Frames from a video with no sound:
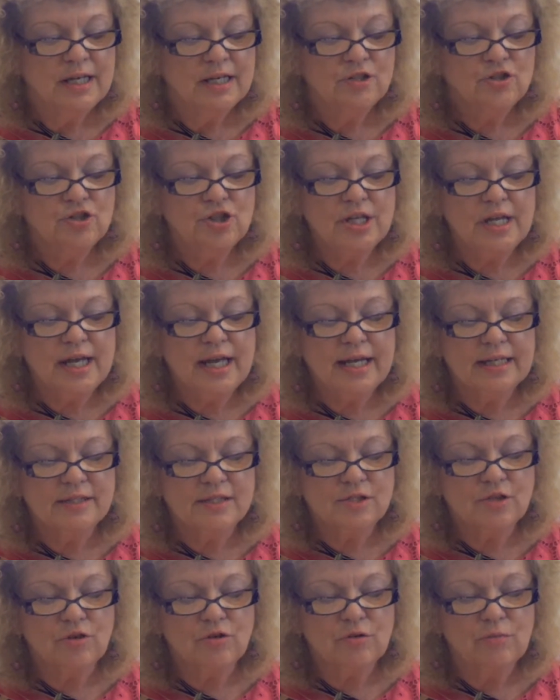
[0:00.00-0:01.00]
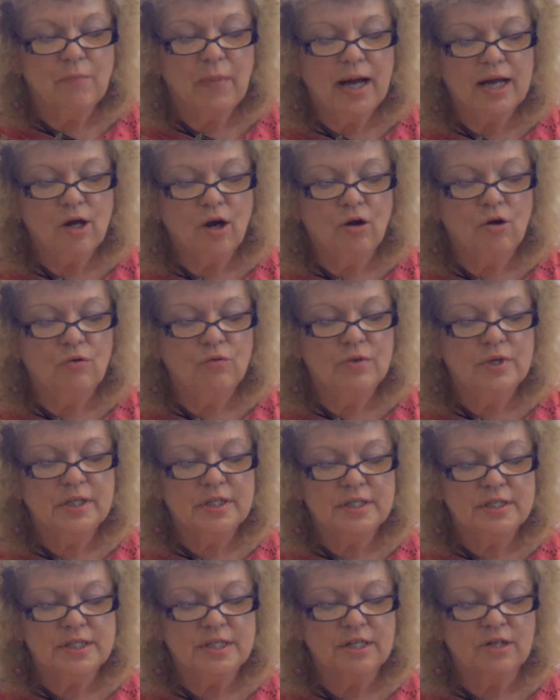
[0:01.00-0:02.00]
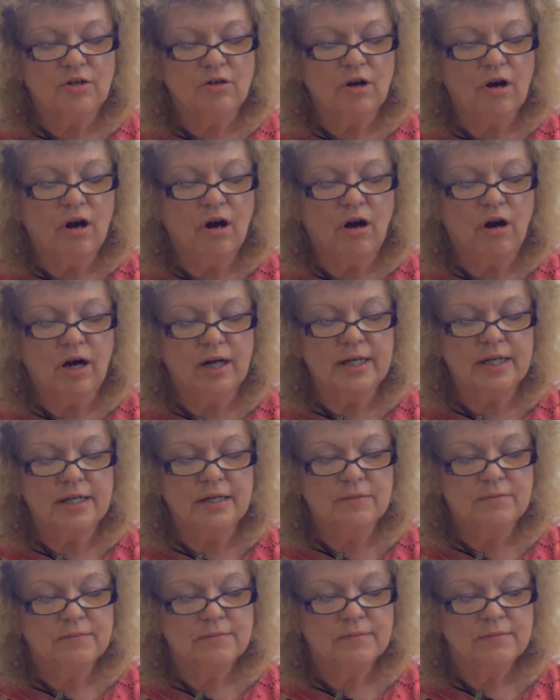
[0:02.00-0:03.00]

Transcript: She answered, my own dear Audie.